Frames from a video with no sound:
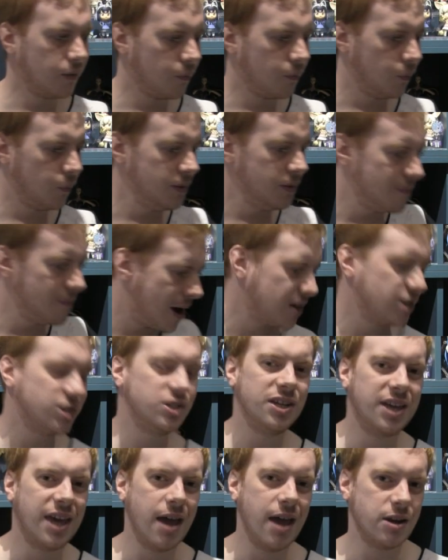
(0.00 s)
we managed
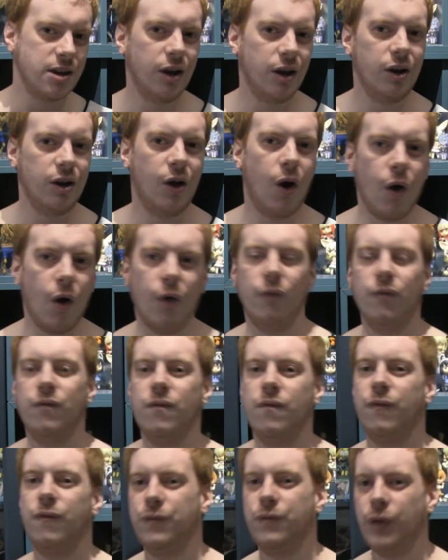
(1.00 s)
to get a lot
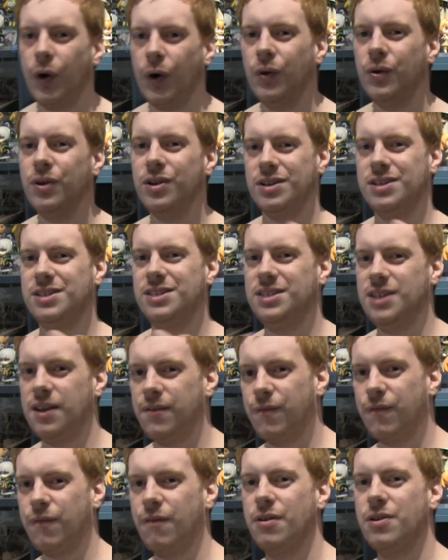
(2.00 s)
of fun,
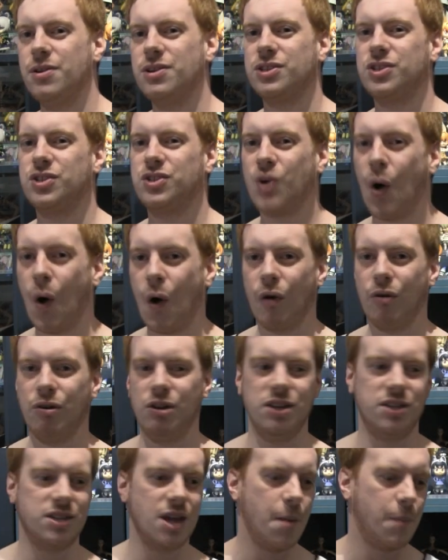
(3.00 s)
different
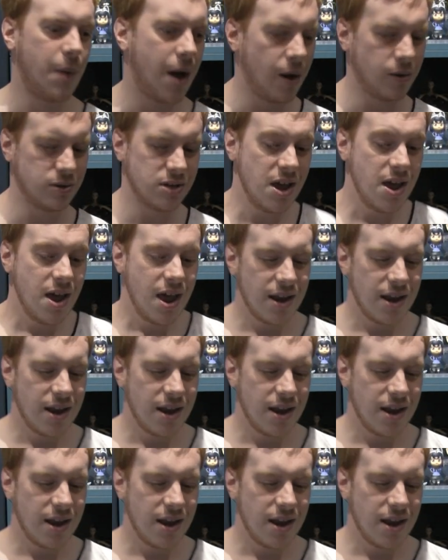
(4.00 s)
stories about.